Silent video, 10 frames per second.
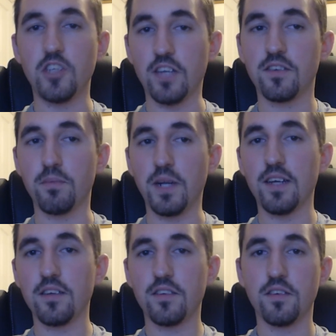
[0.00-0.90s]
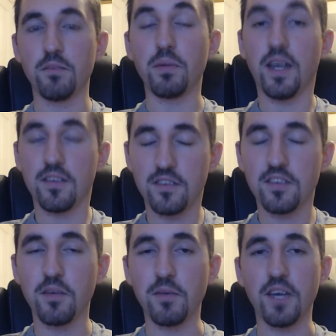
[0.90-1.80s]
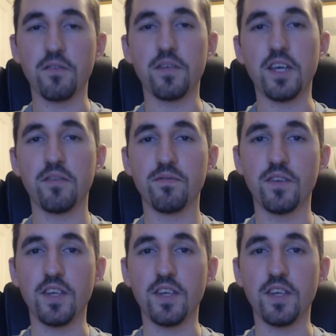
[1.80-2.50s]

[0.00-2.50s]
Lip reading: jest blast coming out of the